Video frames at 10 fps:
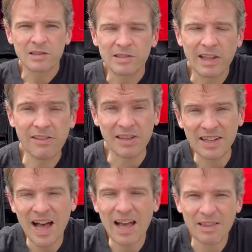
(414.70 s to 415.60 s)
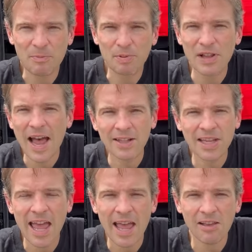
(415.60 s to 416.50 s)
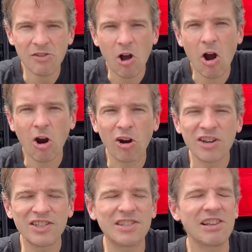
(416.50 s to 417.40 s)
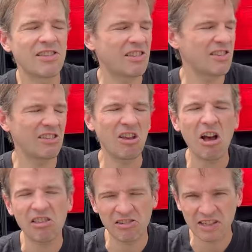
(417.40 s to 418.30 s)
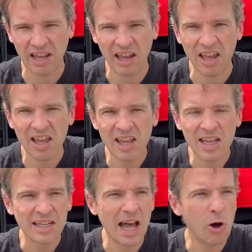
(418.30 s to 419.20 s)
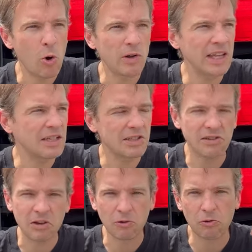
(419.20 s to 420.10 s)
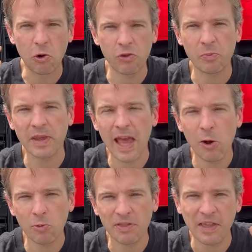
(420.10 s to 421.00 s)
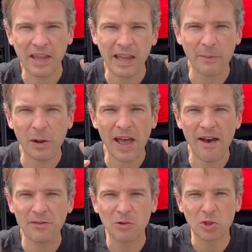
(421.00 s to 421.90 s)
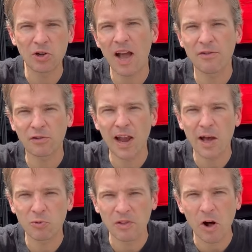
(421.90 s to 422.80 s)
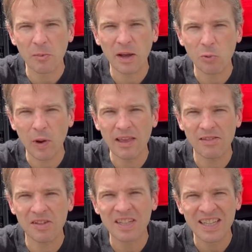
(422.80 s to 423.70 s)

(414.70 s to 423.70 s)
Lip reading: Listen guys, black tanks are disgusting. Not only does it gross me out thinking about having to drive around with all my waste